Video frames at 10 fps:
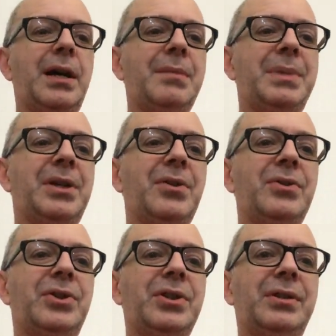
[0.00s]

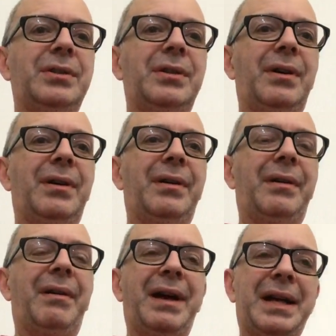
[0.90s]
because
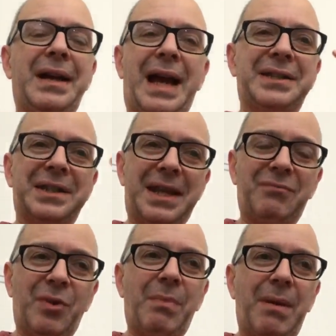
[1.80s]
I had to
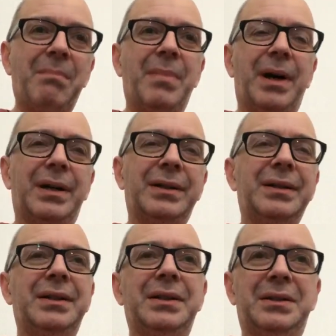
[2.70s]
then remember
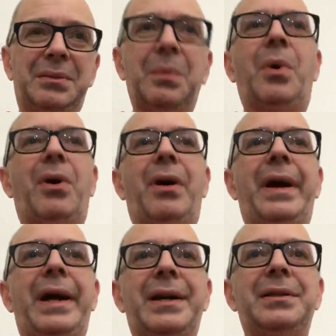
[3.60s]
what
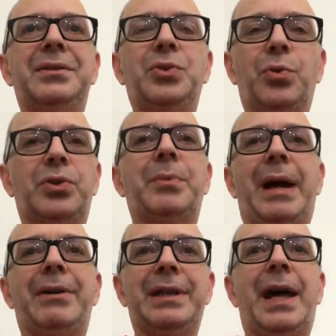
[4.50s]
I had talked
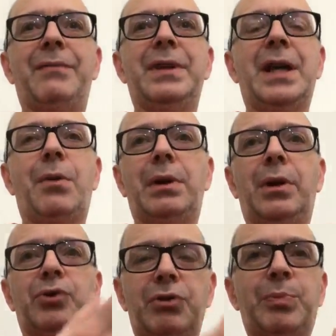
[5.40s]
about in that video when I
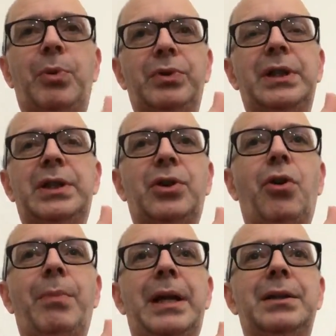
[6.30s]
was responding to
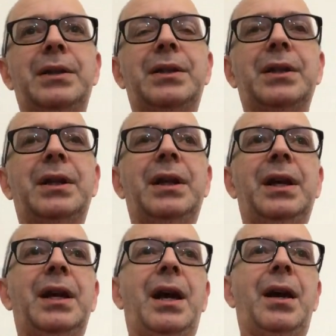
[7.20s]
comments.
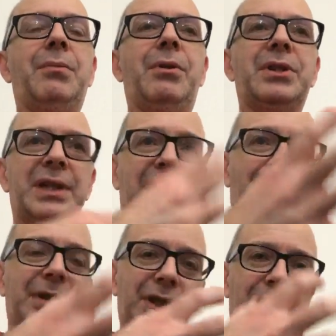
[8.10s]
Whereas
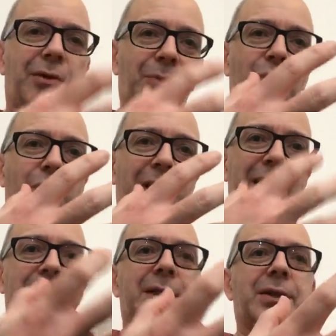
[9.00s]
now it's a lot more
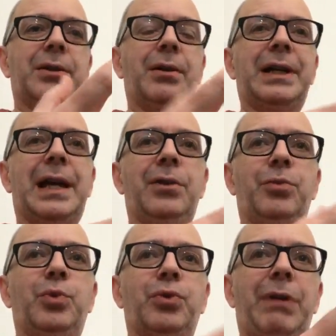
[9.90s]
instant. I get a
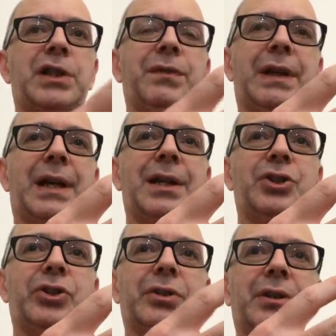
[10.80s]
lot more
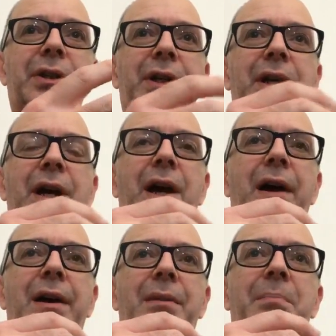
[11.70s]
gratification
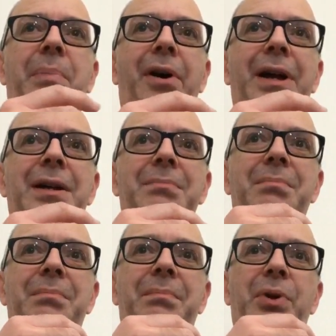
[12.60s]
by
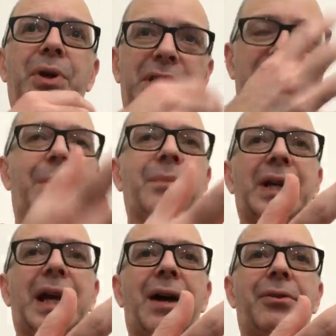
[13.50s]
putting
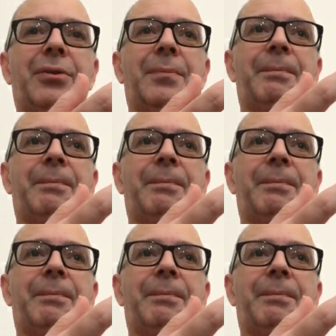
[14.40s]
something out